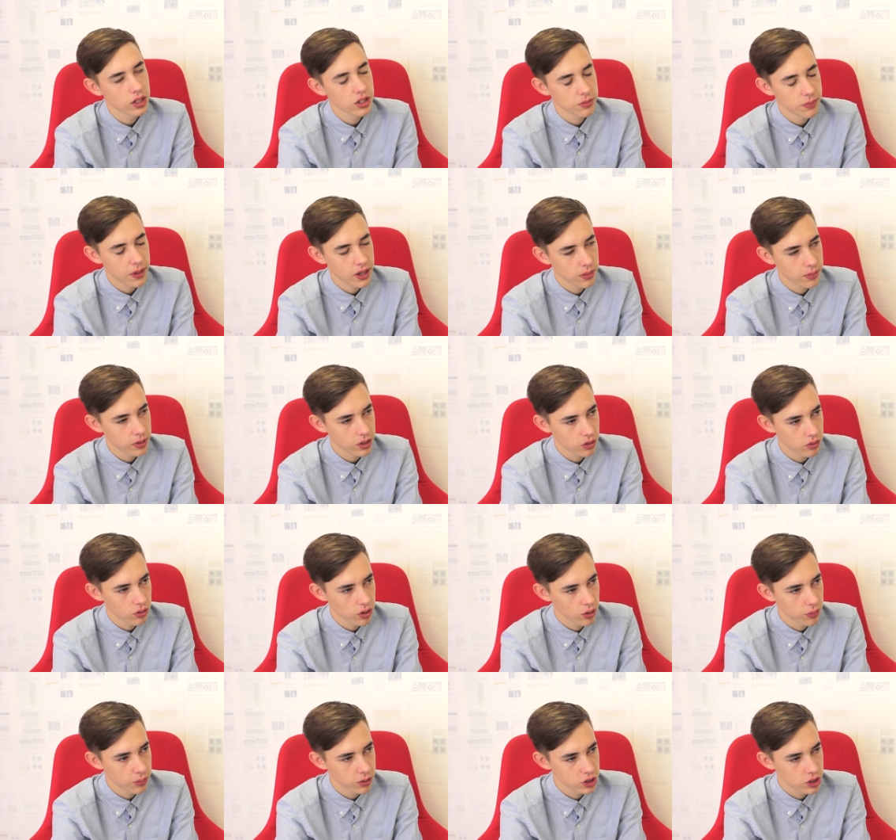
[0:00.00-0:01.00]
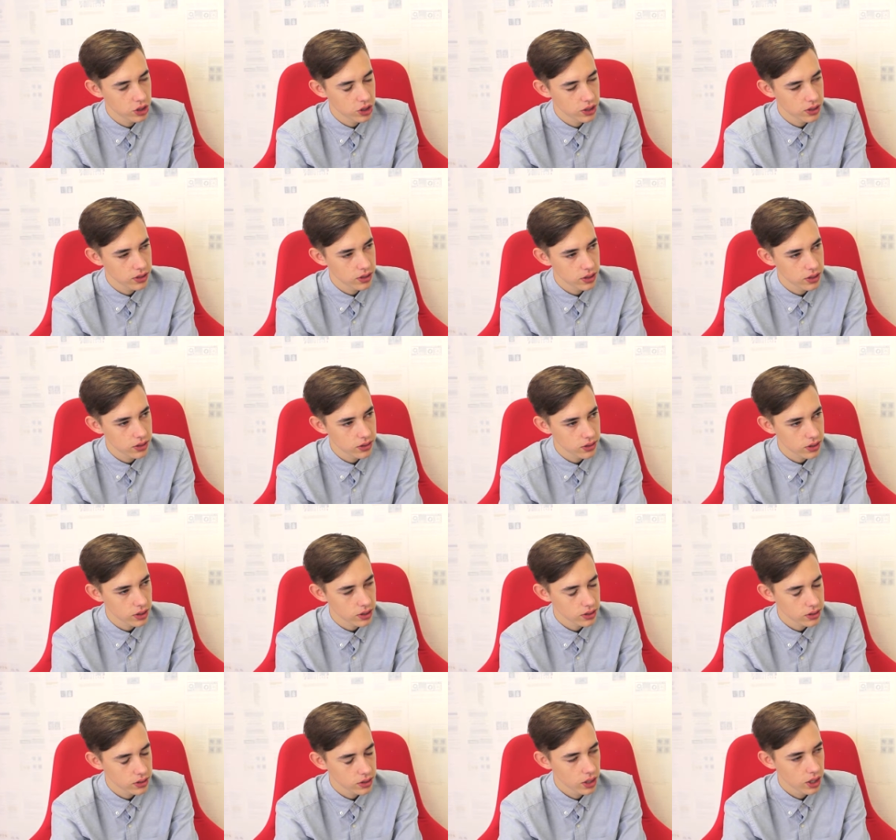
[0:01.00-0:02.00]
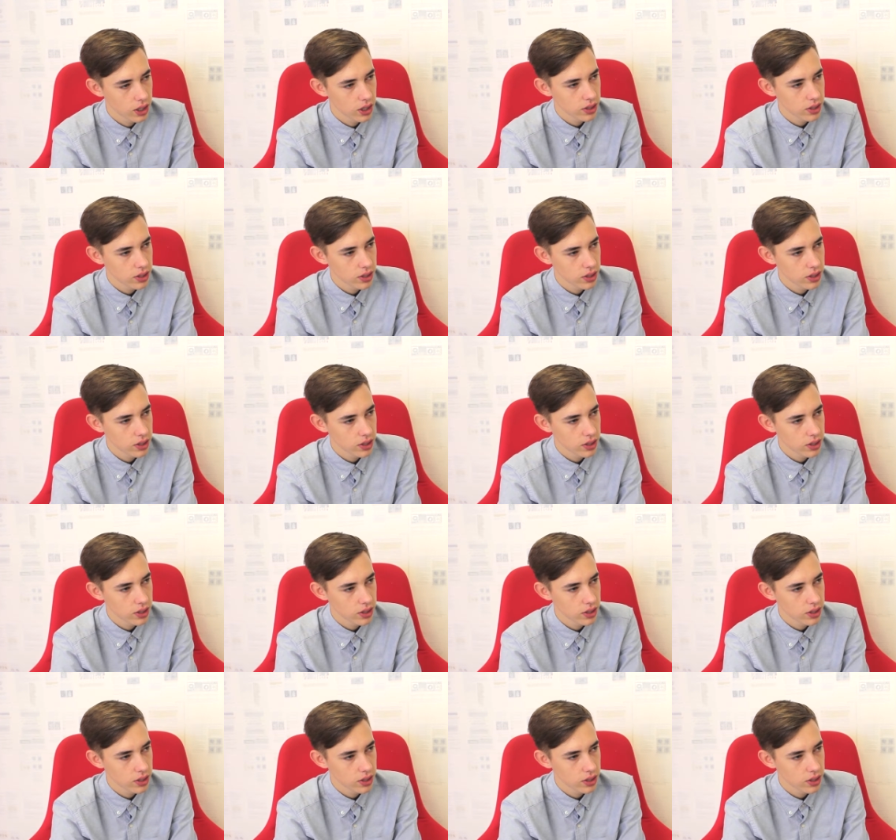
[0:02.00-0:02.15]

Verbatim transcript: expanded my career opportunities and